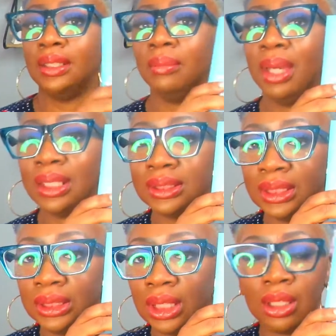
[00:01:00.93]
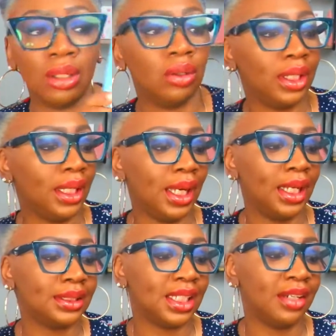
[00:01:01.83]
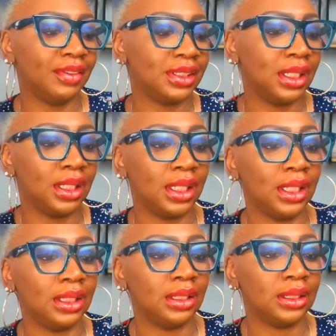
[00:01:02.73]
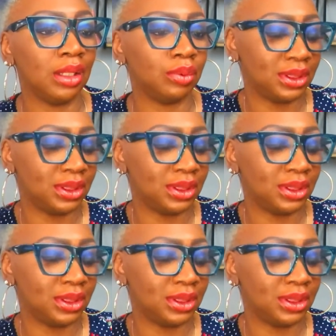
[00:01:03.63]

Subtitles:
in the magazine, y'all, it has everything in it that